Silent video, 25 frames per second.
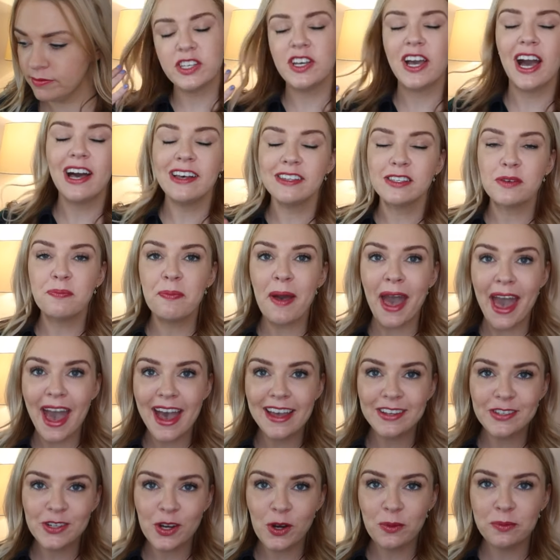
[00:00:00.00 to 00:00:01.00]
So it has a
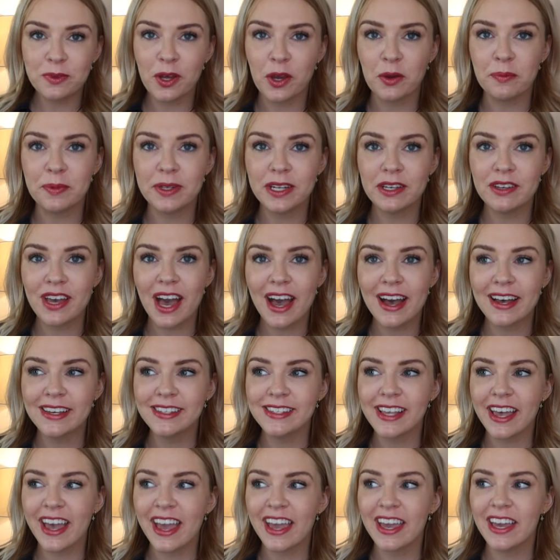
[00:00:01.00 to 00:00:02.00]
pear top note, but it
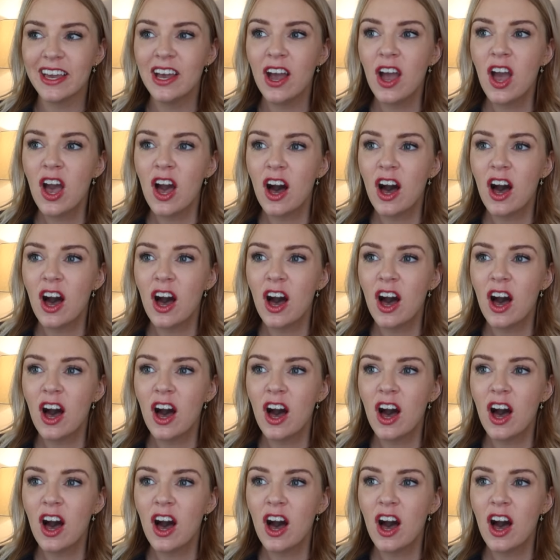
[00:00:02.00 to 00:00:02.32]
has a